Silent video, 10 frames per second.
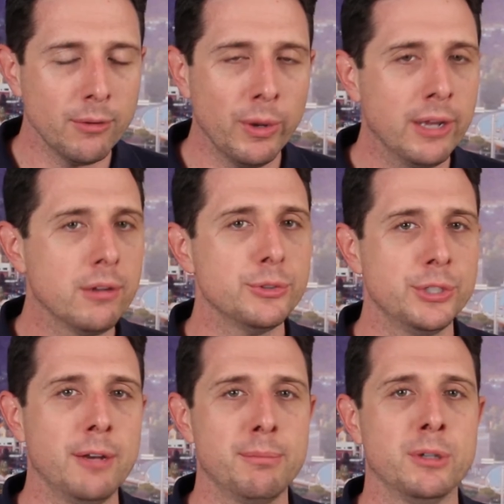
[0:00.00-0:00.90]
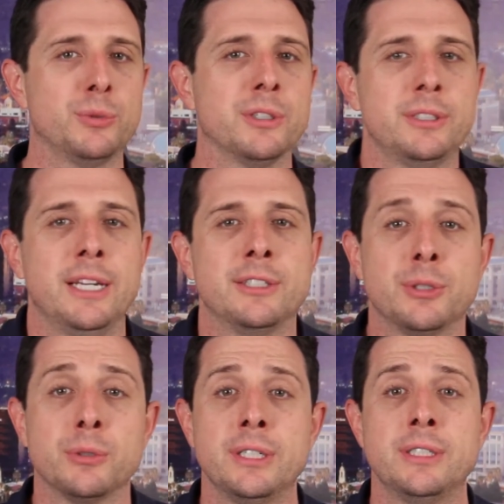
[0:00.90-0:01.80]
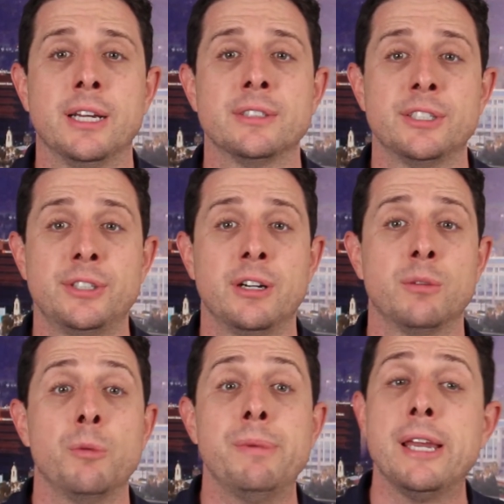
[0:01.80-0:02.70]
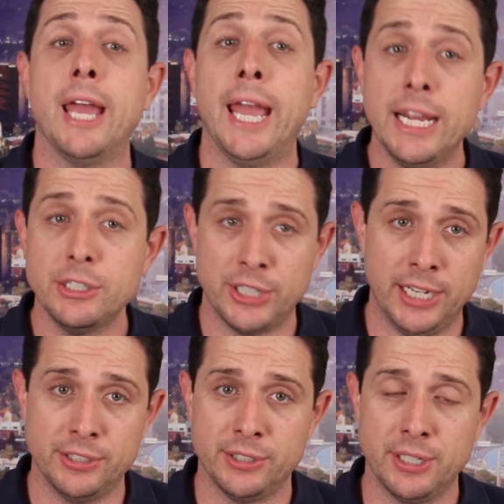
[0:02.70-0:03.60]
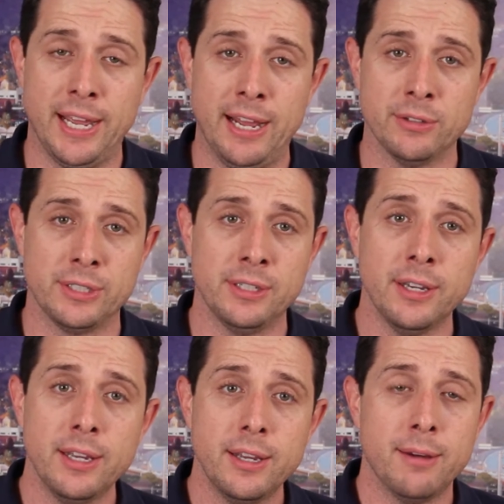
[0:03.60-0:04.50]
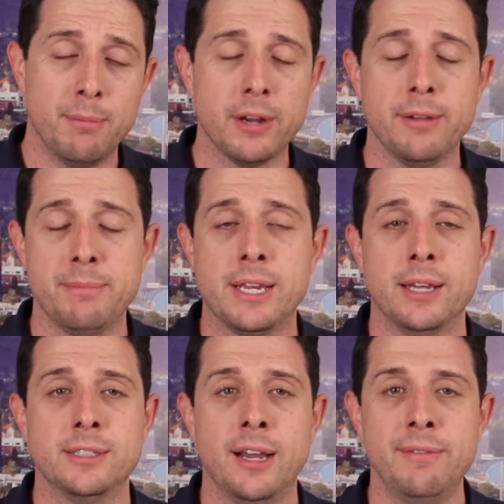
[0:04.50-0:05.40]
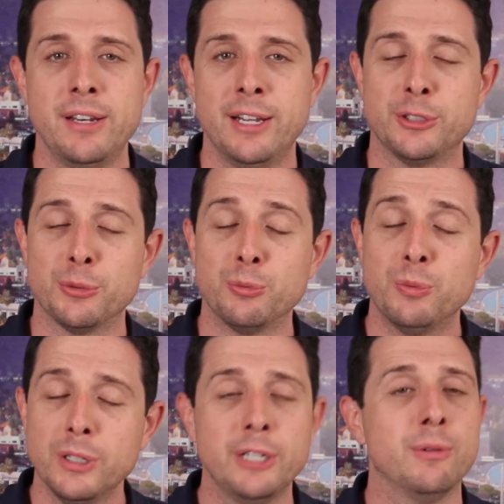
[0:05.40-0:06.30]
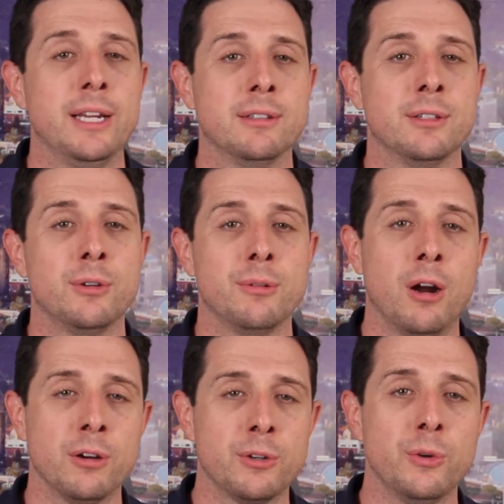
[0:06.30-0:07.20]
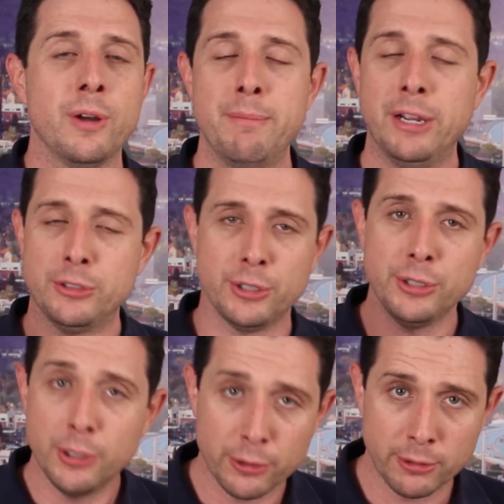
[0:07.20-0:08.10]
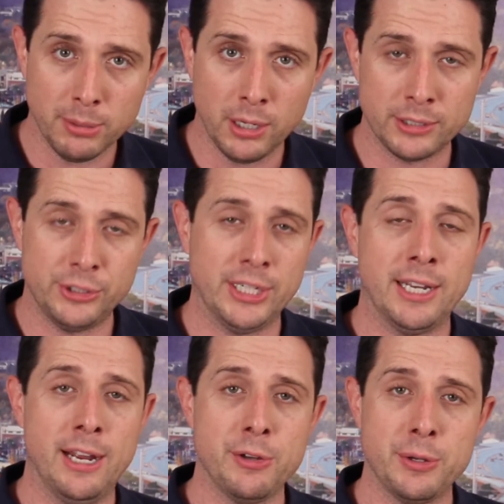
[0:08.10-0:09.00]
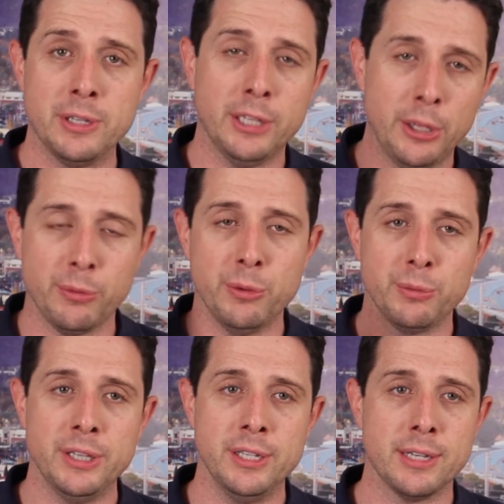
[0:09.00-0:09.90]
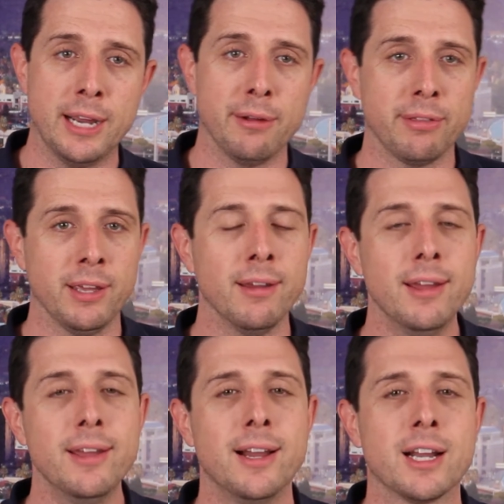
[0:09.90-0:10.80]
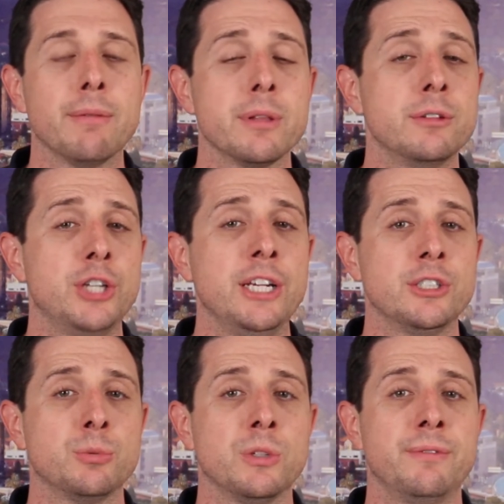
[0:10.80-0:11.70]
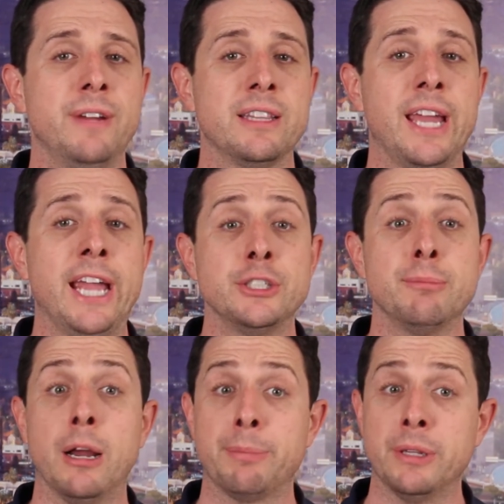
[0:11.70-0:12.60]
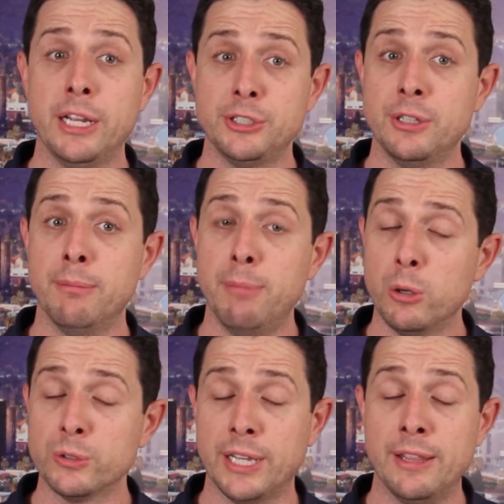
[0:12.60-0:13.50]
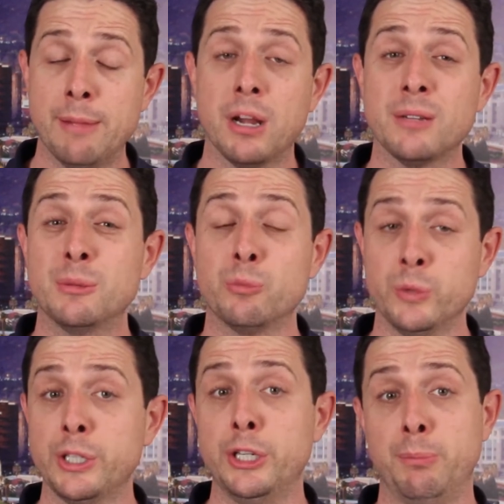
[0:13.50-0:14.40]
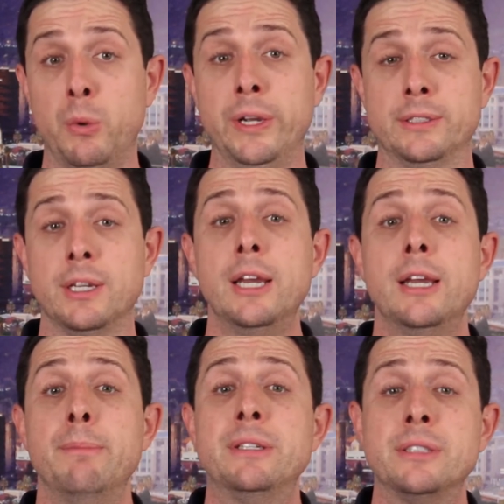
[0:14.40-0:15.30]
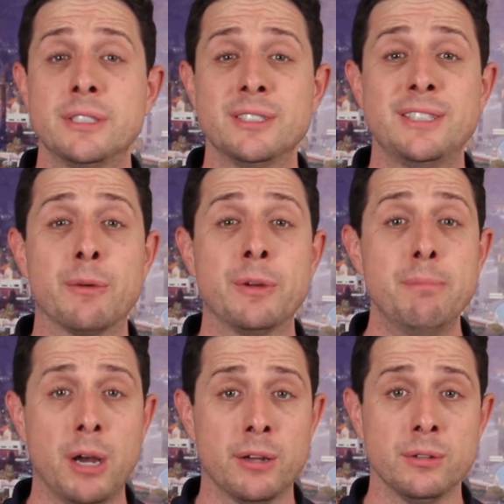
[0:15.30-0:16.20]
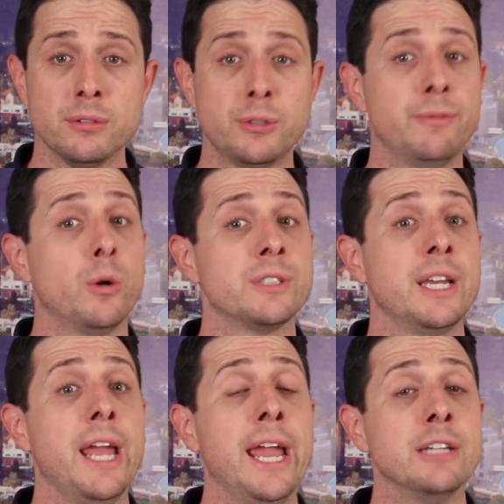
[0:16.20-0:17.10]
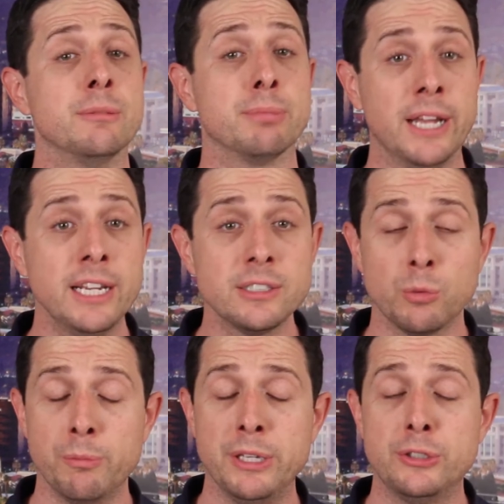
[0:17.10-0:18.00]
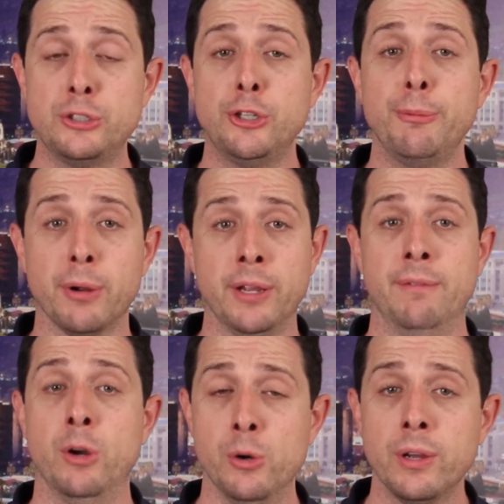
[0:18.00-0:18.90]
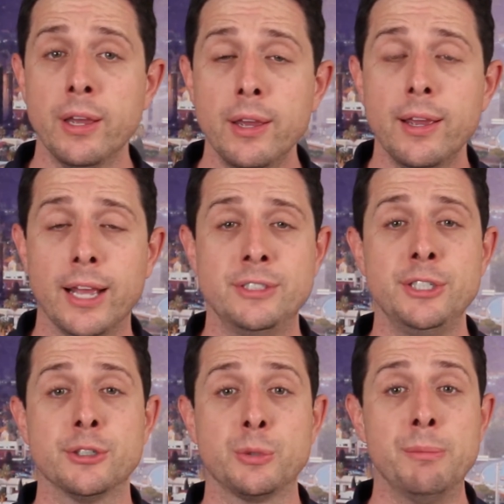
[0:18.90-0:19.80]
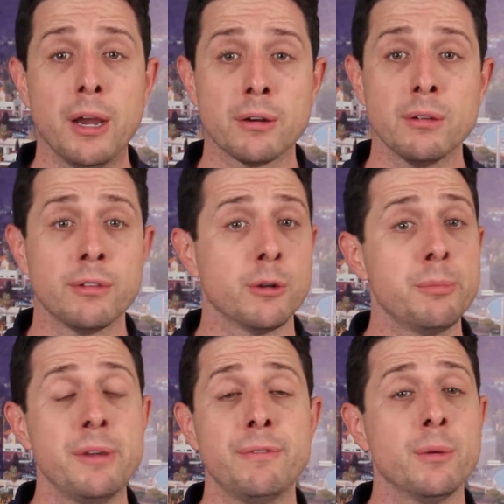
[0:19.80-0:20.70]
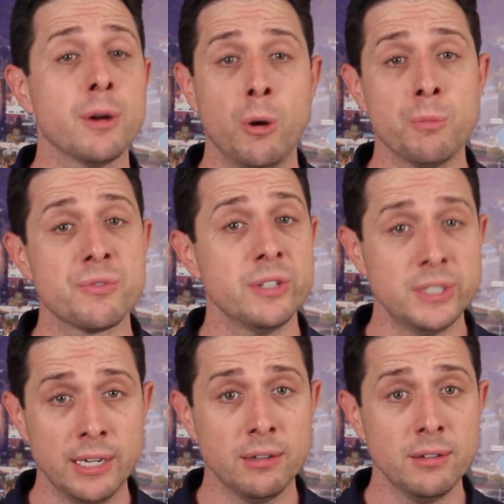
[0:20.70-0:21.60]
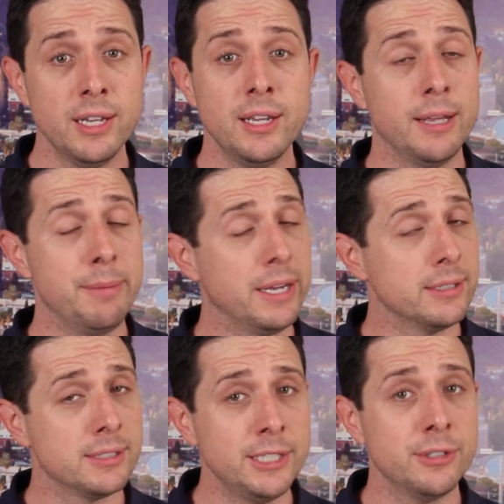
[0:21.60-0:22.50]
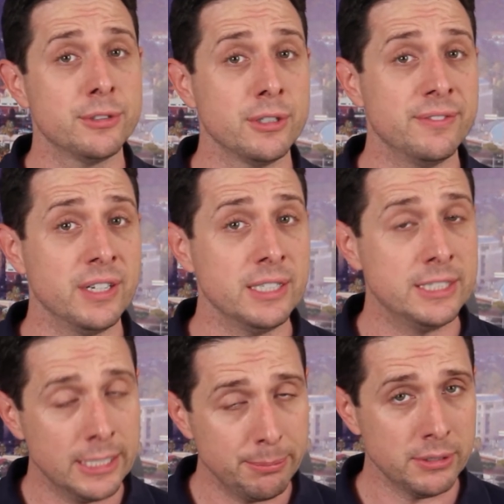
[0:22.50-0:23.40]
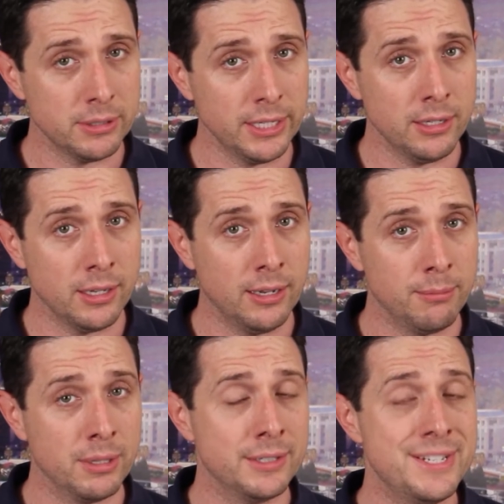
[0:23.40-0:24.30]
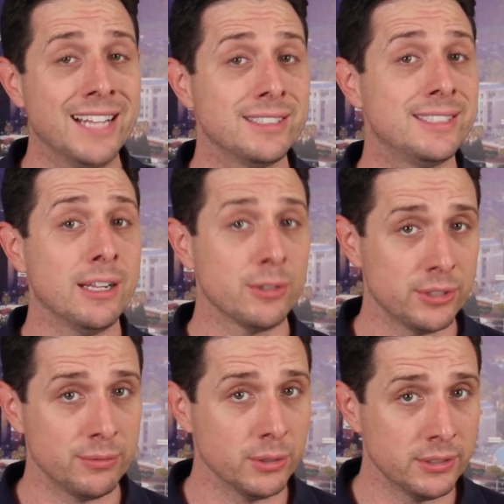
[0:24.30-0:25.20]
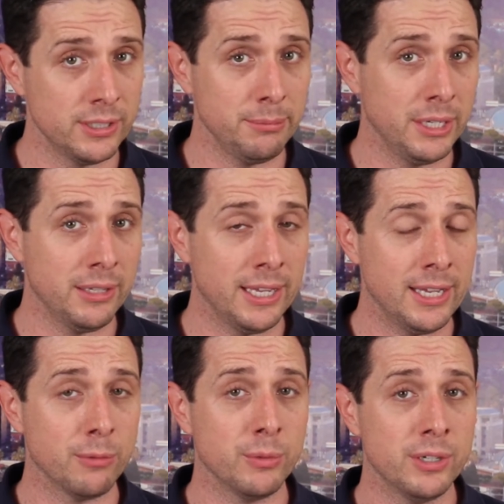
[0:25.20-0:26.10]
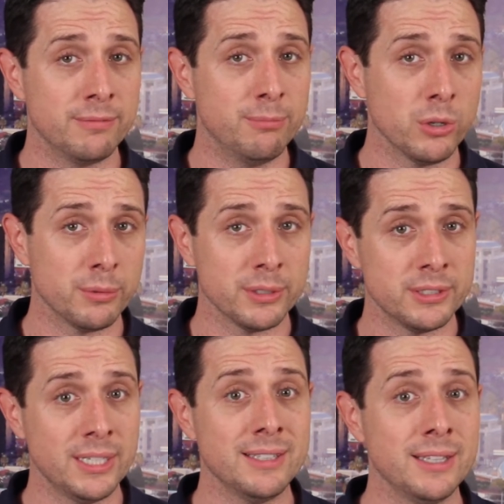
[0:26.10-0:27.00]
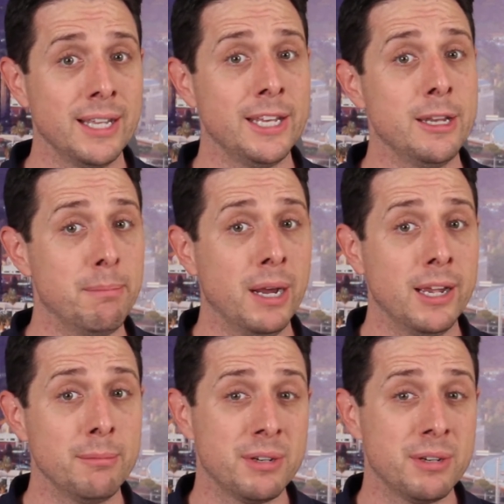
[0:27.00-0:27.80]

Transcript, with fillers: Well, John Burns Real Estate Consulting tells us there will be eight changes to the housing market because of it. And it's a really great little article. And make sure you go to the blog and check it out. You can link through and read the entire thing. A couple of the changes will affect the aging population the most. And they brought up some really good points. Businesses that remodel so folks can age in place will be super in vogue. As seniors remodel, there will be fewer homes for sale because seniors are very typically um, net sellers of real estate, meaning they get rid of more real estate rate than they end up buying.